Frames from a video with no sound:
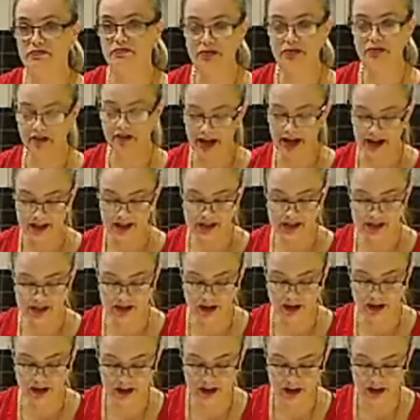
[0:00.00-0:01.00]
products.
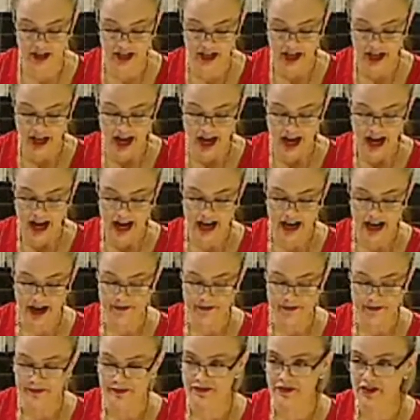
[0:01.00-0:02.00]
So
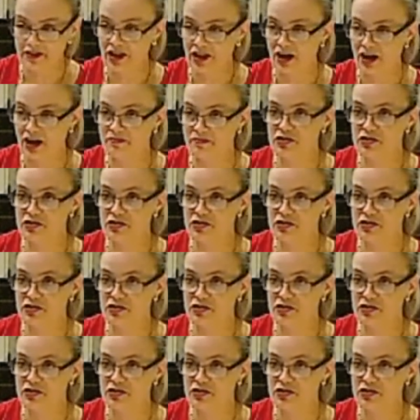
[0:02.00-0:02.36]
I'm